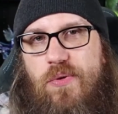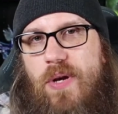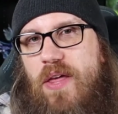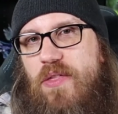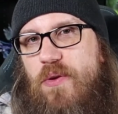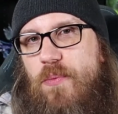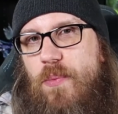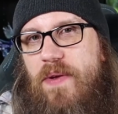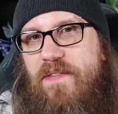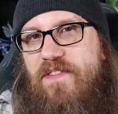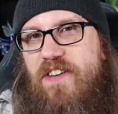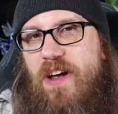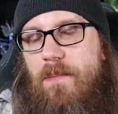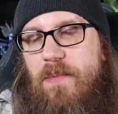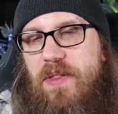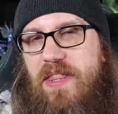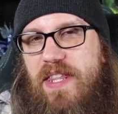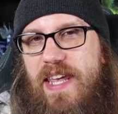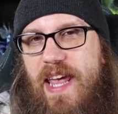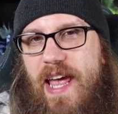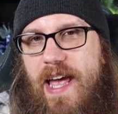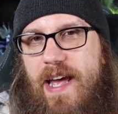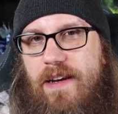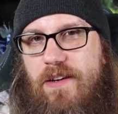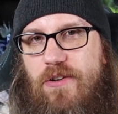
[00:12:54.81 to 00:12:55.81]
now that we've come to
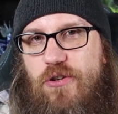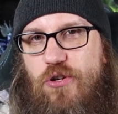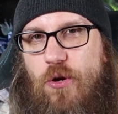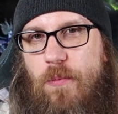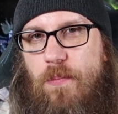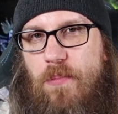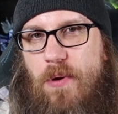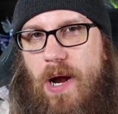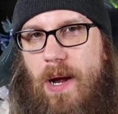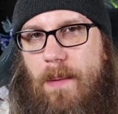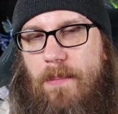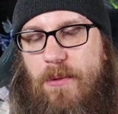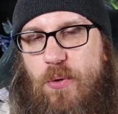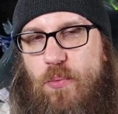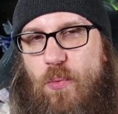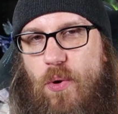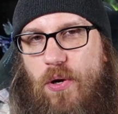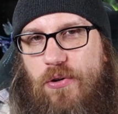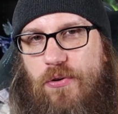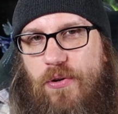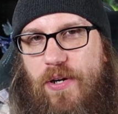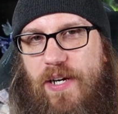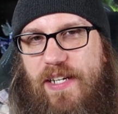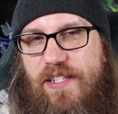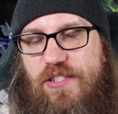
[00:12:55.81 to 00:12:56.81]
the end, you're probably
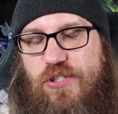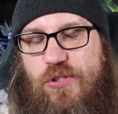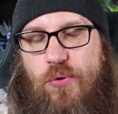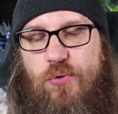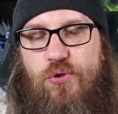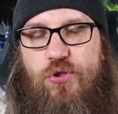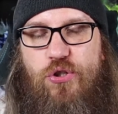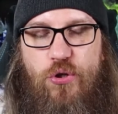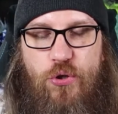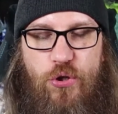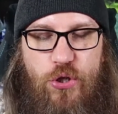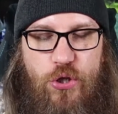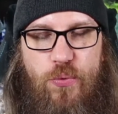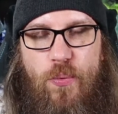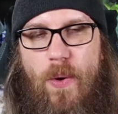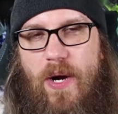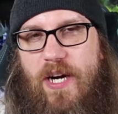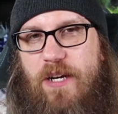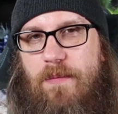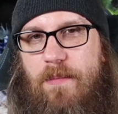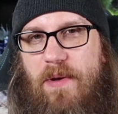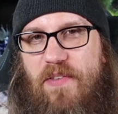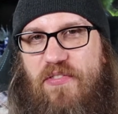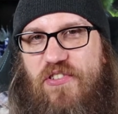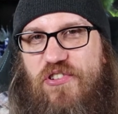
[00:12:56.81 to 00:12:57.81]
wondering, so do you
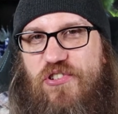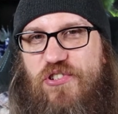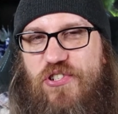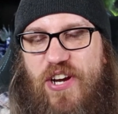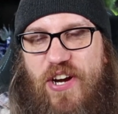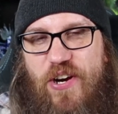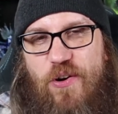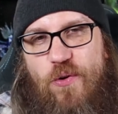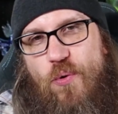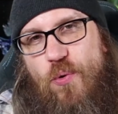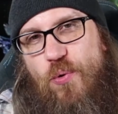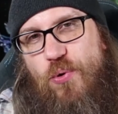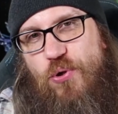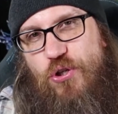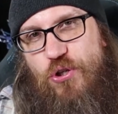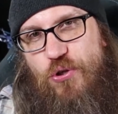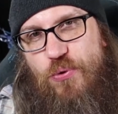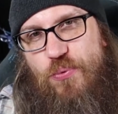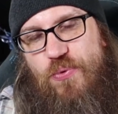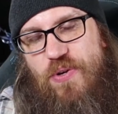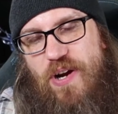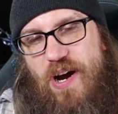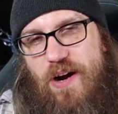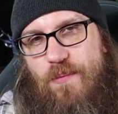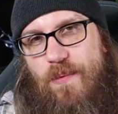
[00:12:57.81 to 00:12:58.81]
recommend this chair or do you
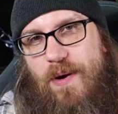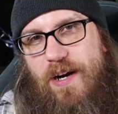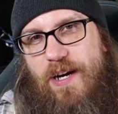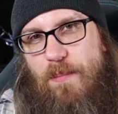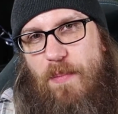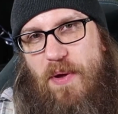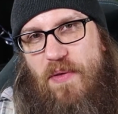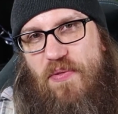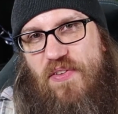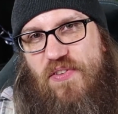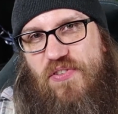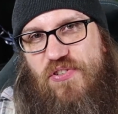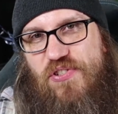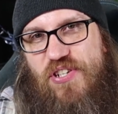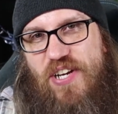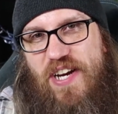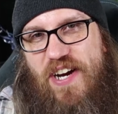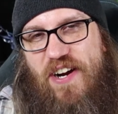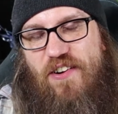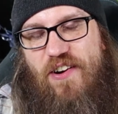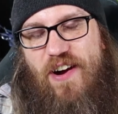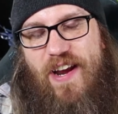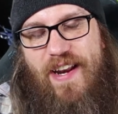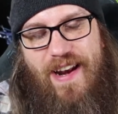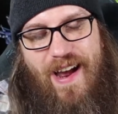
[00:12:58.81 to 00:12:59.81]
not recommend this
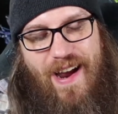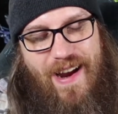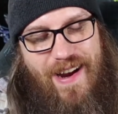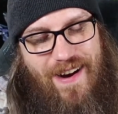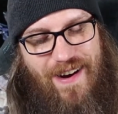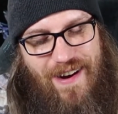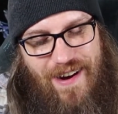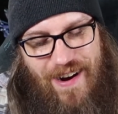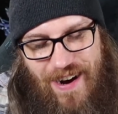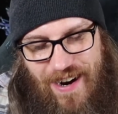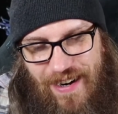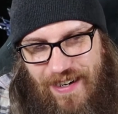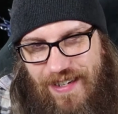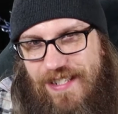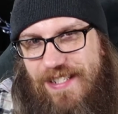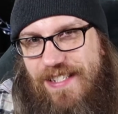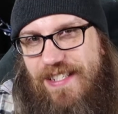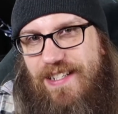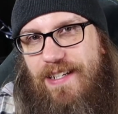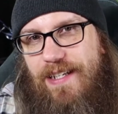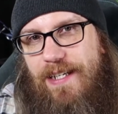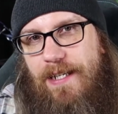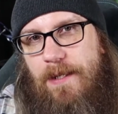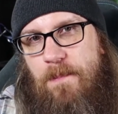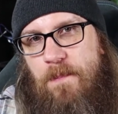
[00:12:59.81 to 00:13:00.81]
chair? And I
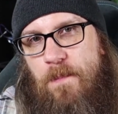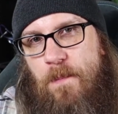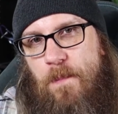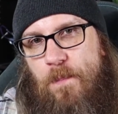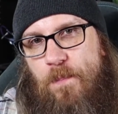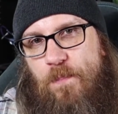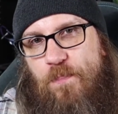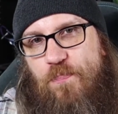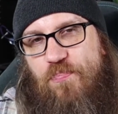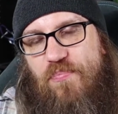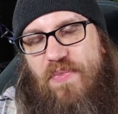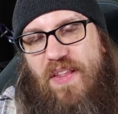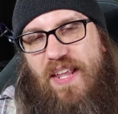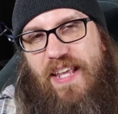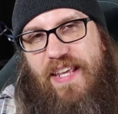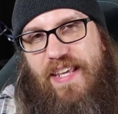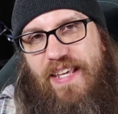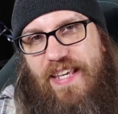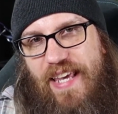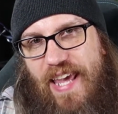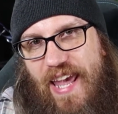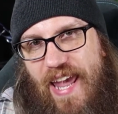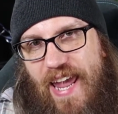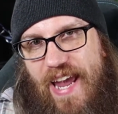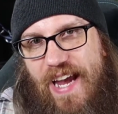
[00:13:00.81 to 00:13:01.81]
honestly
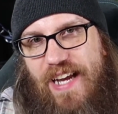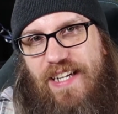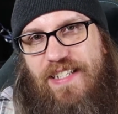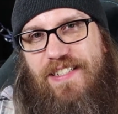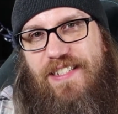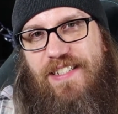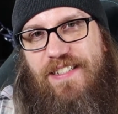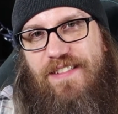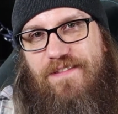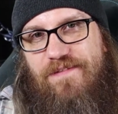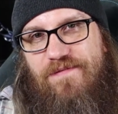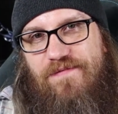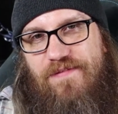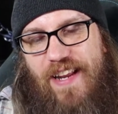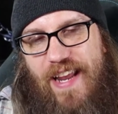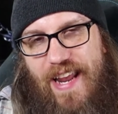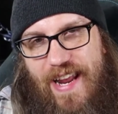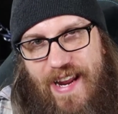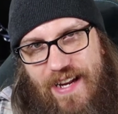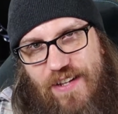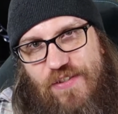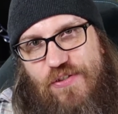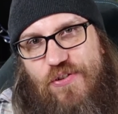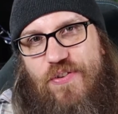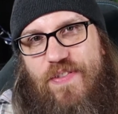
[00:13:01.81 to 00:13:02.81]
can't
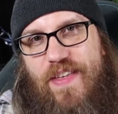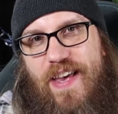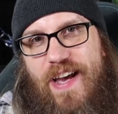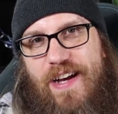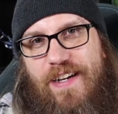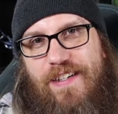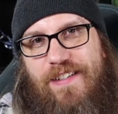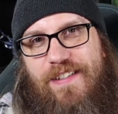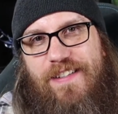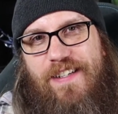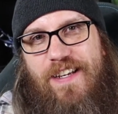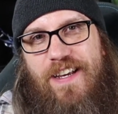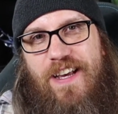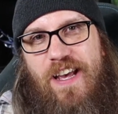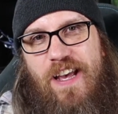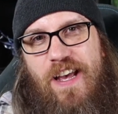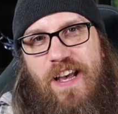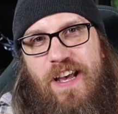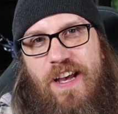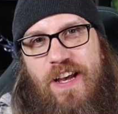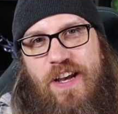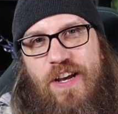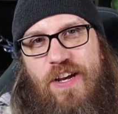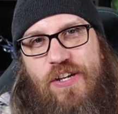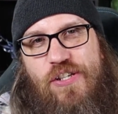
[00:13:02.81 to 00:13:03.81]
answer that.
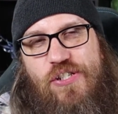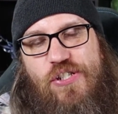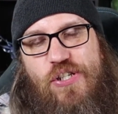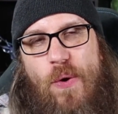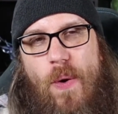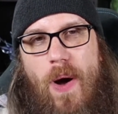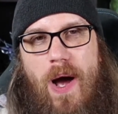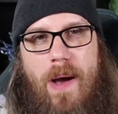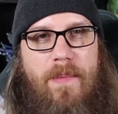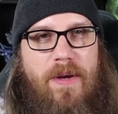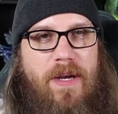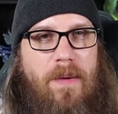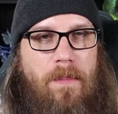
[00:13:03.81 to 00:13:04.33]
So I'm